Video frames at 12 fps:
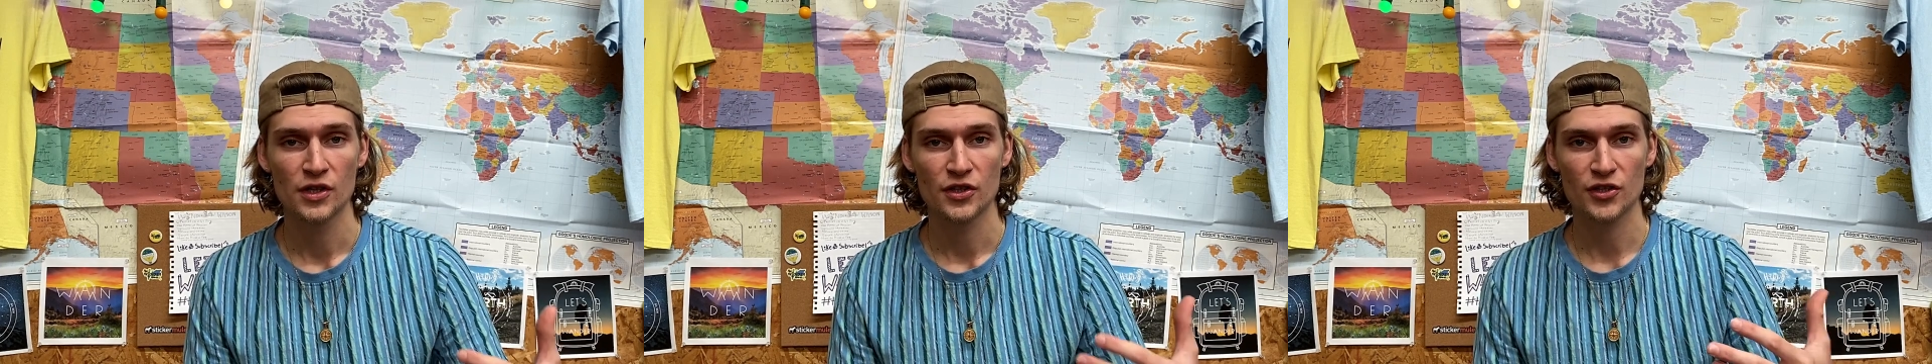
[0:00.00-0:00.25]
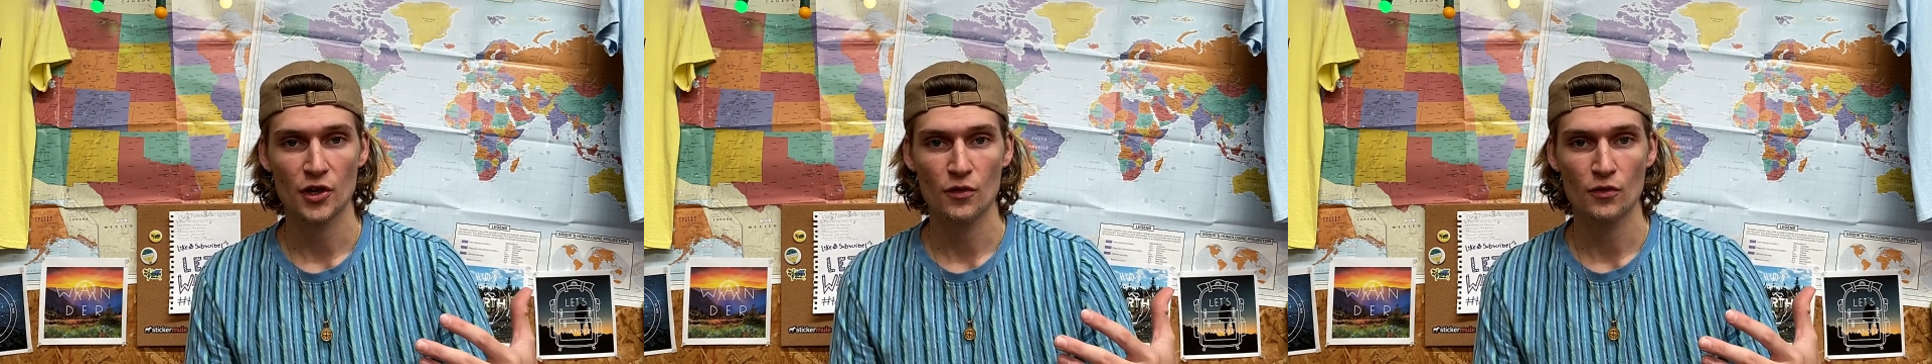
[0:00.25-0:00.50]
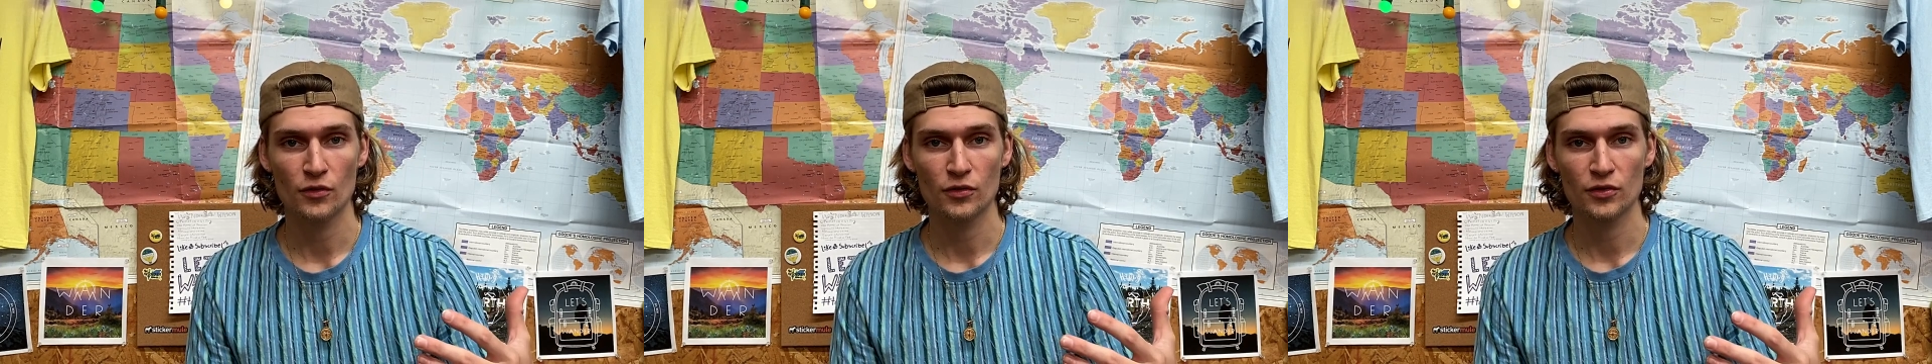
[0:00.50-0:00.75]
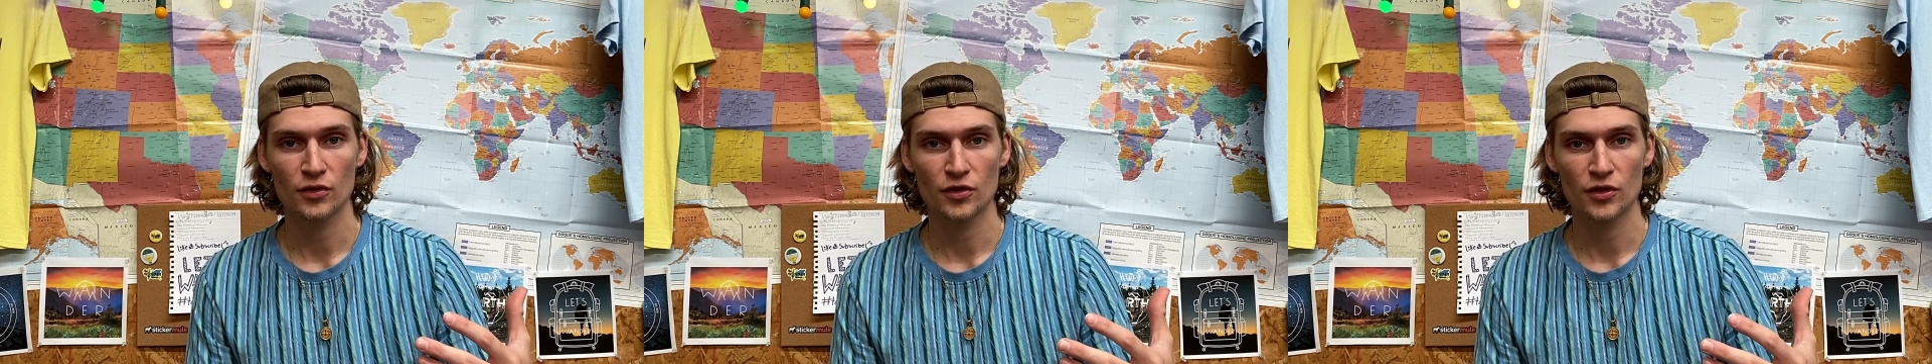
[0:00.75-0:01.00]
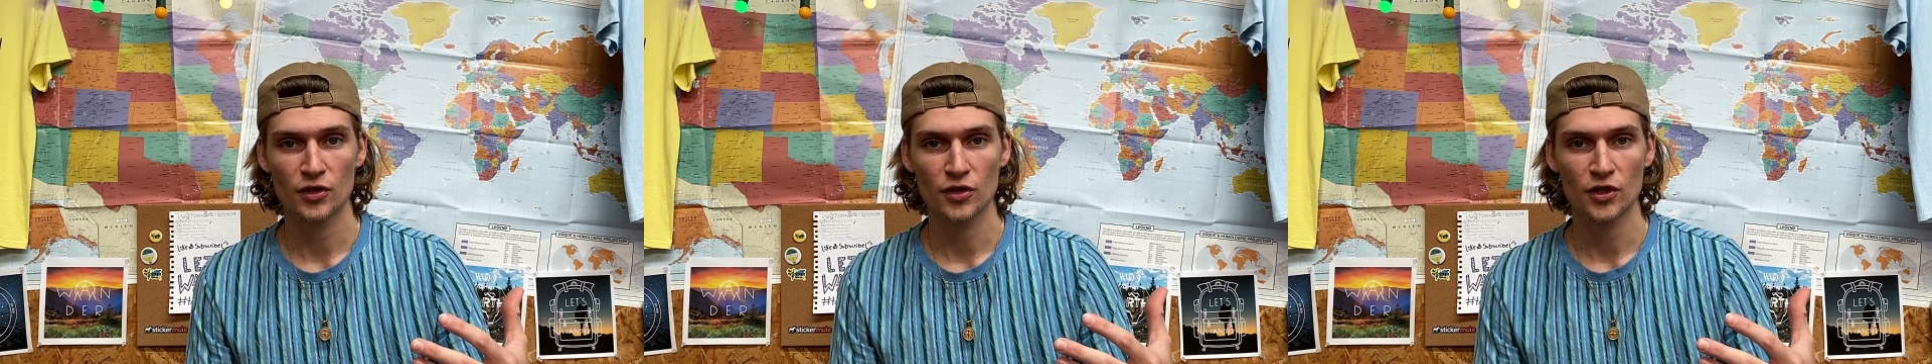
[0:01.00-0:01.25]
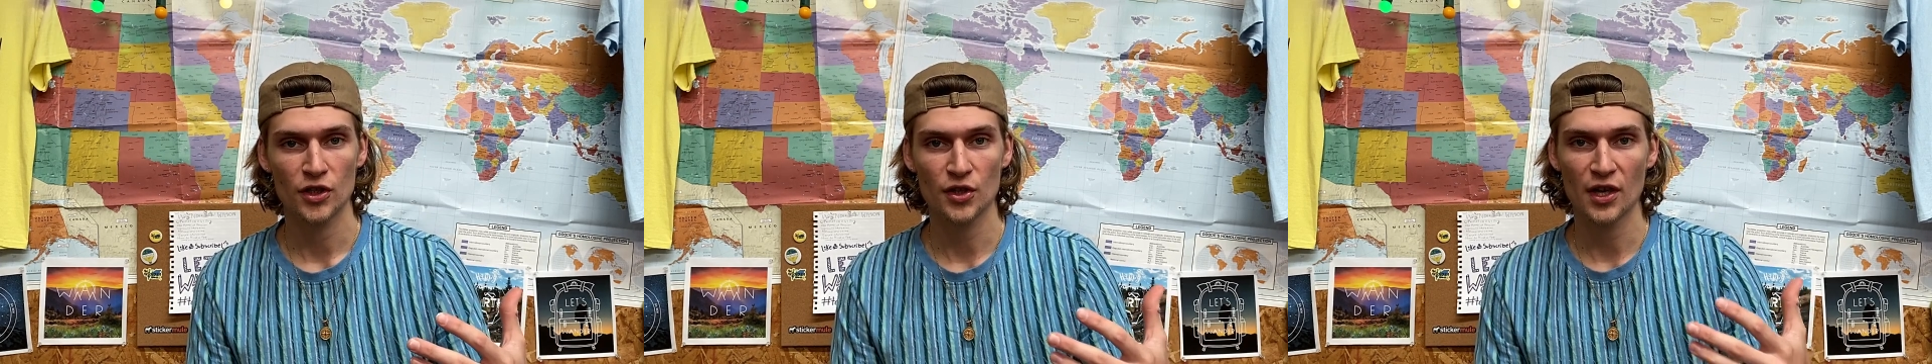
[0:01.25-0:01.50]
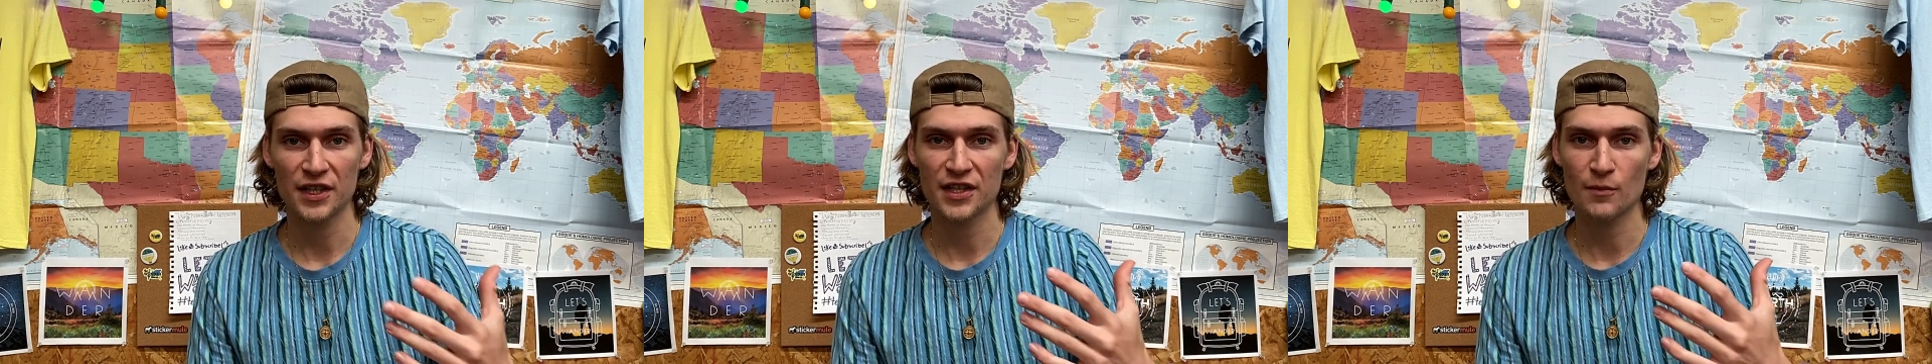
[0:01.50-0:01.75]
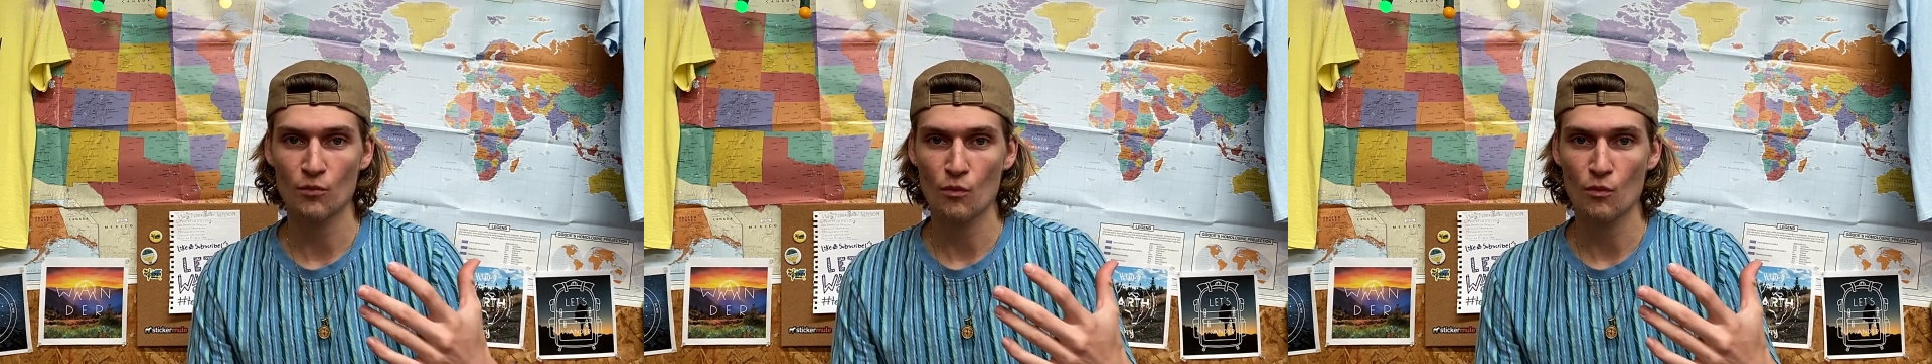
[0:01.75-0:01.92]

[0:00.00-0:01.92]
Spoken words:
So you gotta take